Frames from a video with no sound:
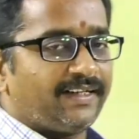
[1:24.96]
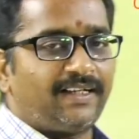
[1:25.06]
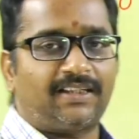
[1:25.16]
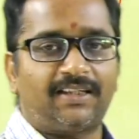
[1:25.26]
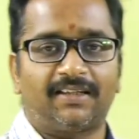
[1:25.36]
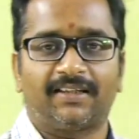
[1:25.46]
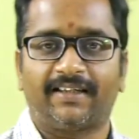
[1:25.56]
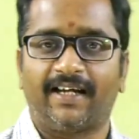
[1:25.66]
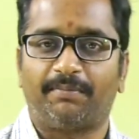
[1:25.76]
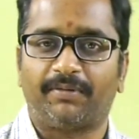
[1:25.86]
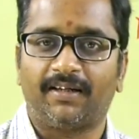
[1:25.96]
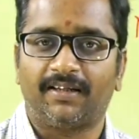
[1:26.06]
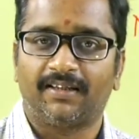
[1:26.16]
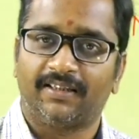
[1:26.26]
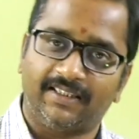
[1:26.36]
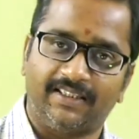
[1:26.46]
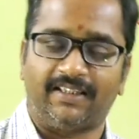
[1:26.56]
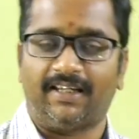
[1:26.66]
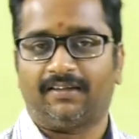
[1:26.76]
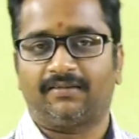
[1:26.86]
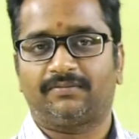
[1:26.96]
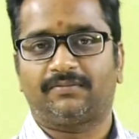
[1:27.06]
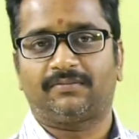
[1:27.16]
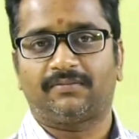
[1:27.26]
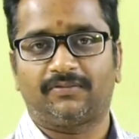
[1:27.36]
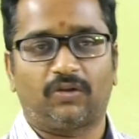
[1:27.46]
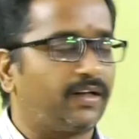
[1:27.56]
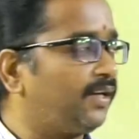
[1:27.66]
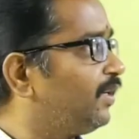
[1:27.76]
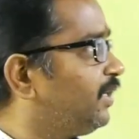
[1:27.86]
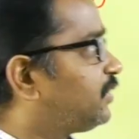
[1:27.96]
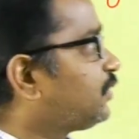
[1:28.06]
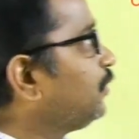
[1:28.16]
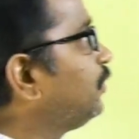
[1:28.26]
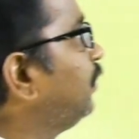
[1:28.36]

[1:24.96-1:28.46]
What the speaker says: letter capital N. Okay. So